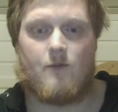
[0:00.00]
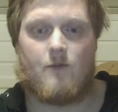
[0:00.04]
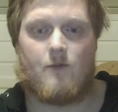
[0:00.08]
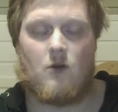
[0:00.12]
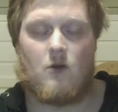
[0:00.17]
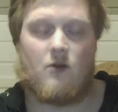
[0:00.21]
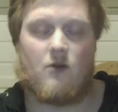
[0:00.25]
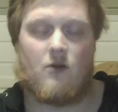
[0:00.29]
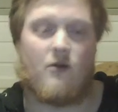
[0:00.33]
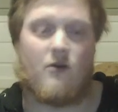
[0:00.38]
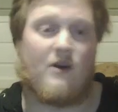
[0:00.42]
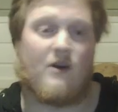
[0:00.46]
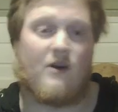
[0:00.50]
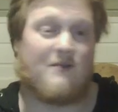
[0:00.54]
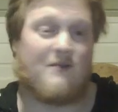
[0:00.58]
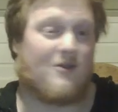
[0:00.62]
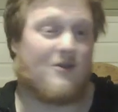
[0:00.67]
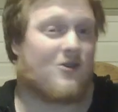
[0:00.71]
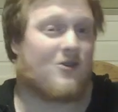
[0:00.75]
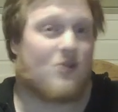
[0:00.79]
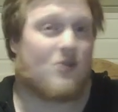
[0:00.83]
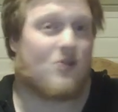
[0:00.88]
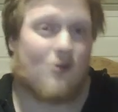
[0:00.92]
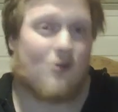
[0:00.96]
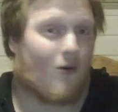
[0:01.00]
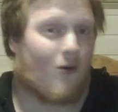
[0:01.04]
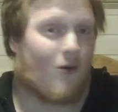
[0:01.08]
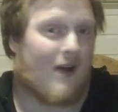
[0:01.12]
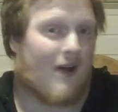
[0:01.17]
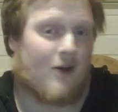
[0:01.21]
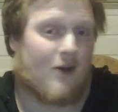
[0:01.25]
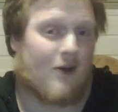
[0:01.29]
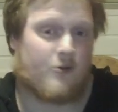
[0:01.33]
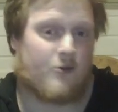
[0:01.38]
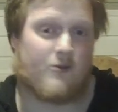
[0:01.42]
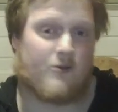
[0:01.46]
although I'm not sure
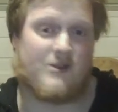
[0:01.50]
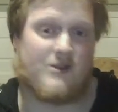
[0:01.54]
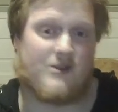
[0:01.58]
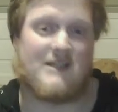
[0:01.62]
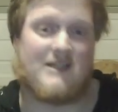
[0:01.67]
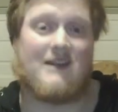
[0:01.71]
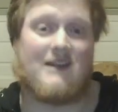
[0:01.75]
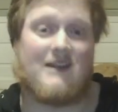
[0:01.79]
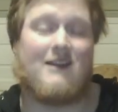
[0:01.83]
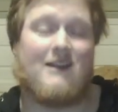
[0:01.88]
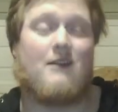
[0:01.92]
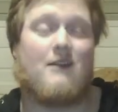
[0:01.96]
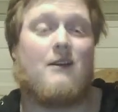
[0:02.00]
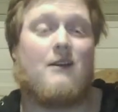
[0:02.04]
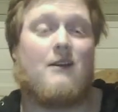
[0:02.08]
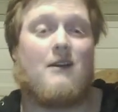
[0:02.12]
how to proceed